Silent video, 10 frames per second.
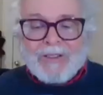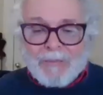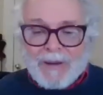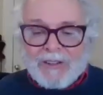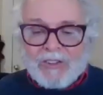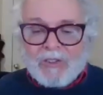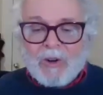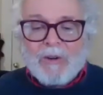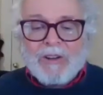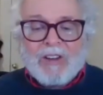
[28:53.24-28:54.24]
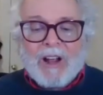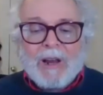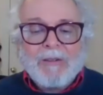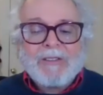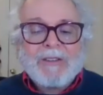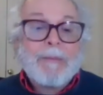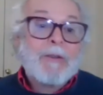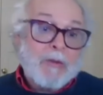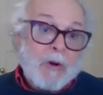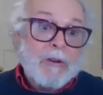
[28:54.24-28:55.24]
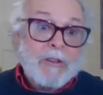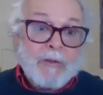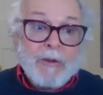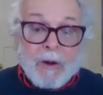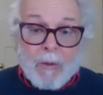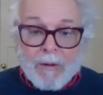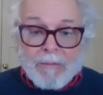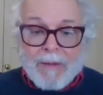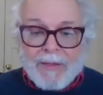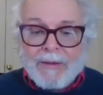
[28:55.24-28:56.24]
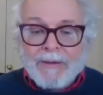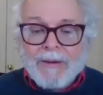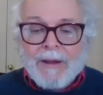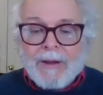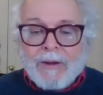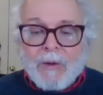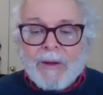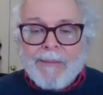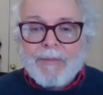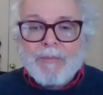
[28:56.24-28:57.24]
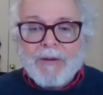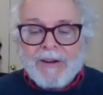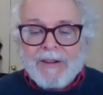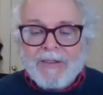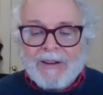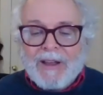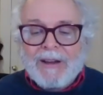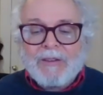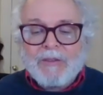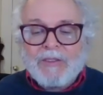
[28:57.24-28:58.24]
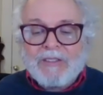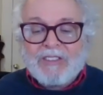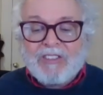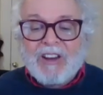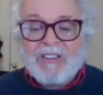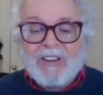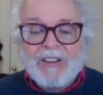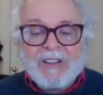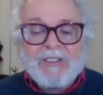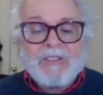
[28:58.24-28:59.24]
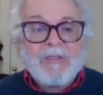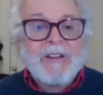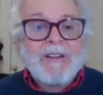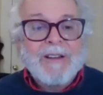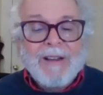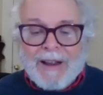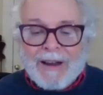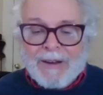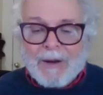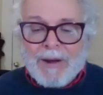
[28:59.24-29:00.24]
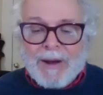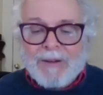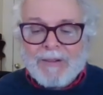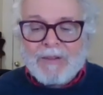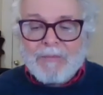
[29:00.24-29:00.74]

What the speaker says: the best storyteller, except, of course, for your own mother. You kept burning the light of dental history and your parents'